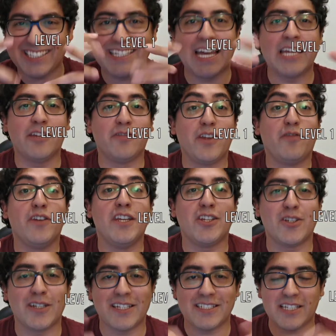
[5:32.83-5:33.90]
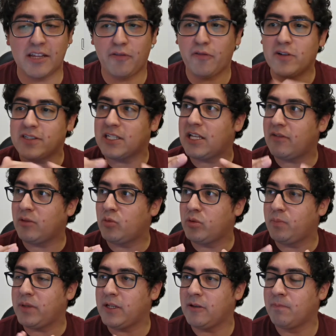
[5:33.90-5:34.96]
kind of definition, let's say, first level would
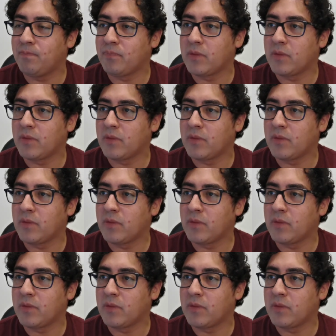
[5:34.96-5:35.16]
be